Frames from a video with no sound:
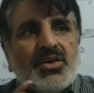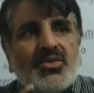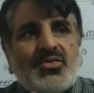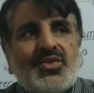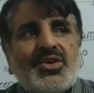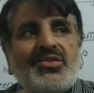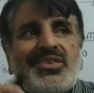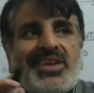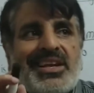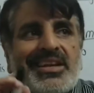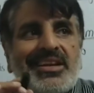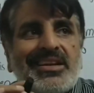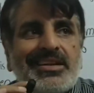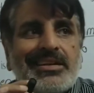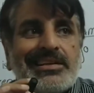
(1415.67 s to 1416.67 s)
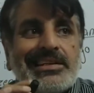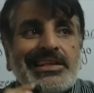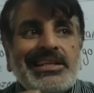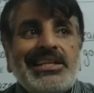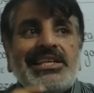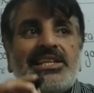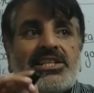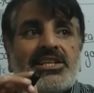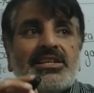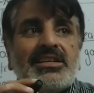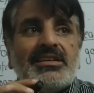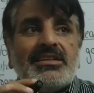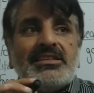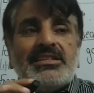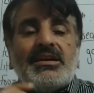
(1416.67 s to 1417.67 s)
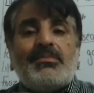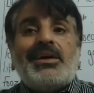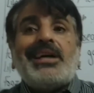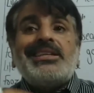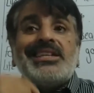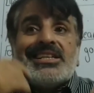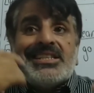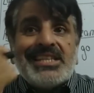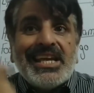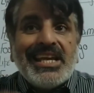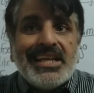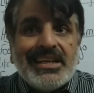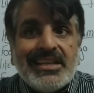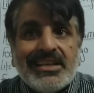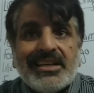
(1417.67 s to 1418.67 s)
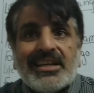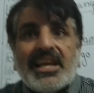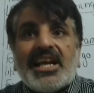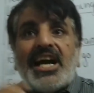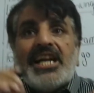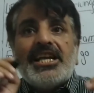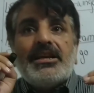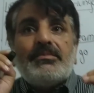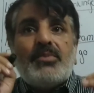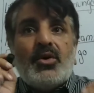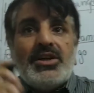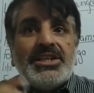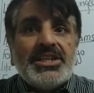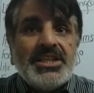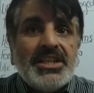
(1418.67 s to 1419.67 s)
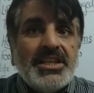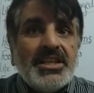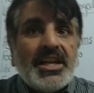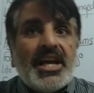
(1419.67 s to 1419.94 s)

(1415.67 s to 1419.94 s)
we will teach some other thing regarding poetry,